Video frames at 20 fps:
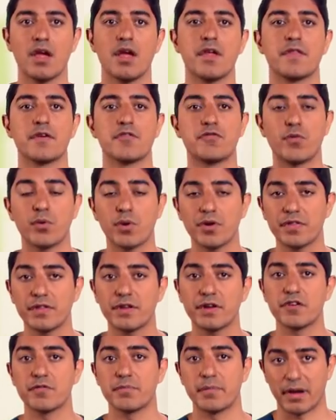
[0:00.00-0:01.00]
The fourth
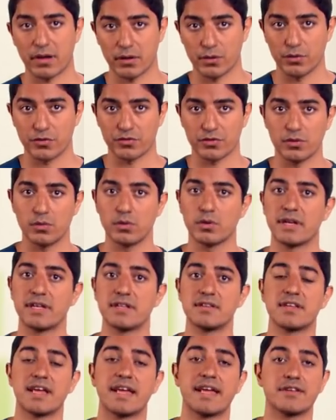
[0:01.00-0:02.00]
year of medical school
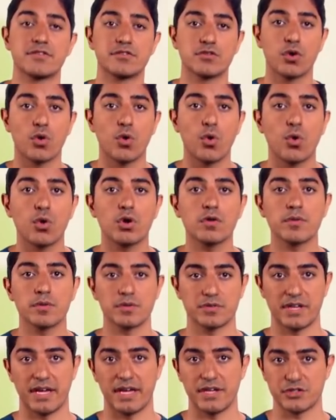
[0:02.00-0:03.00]
contains core
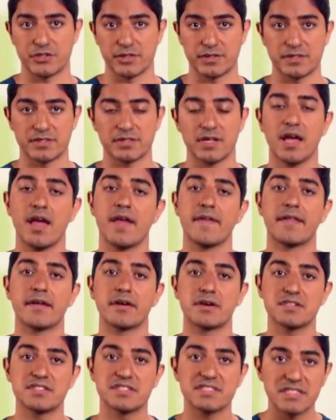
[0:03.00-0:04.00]
rotations that
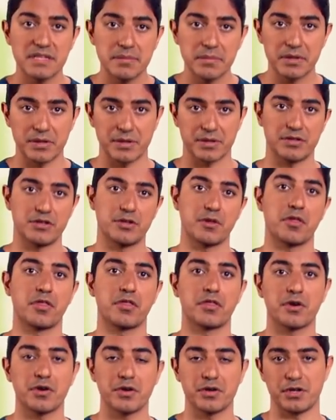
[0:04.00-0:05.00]
are similar to the
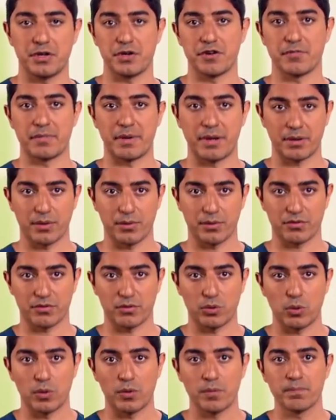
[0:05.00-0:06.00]
third year of medical
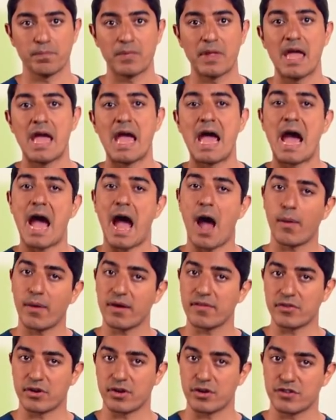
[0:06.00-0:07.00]
school.
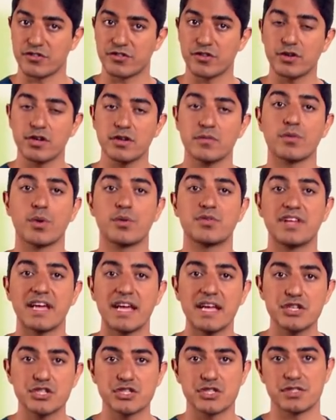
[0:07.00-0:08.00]
However, certain
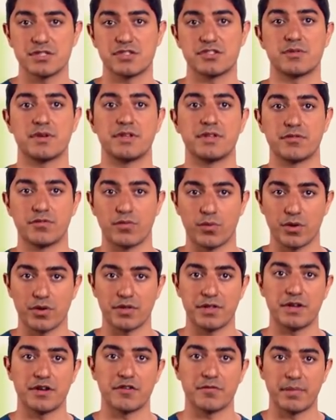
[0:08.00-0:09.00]
rotations during the
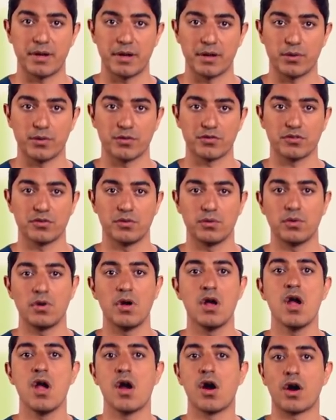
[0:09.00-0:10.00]
fourth year of medical school
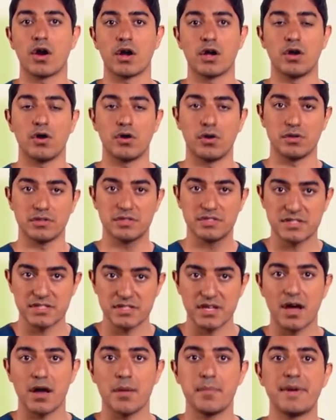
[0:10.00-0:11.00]
are called
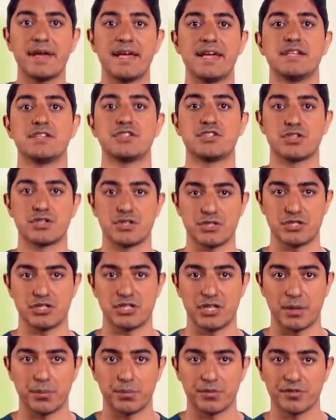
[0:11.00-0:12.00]

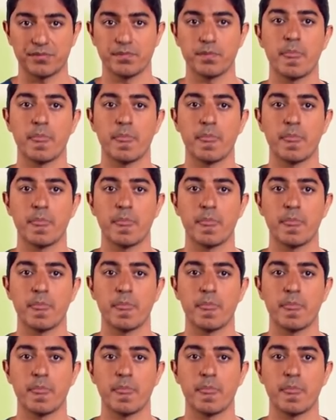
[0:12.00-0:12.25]
sub-internships.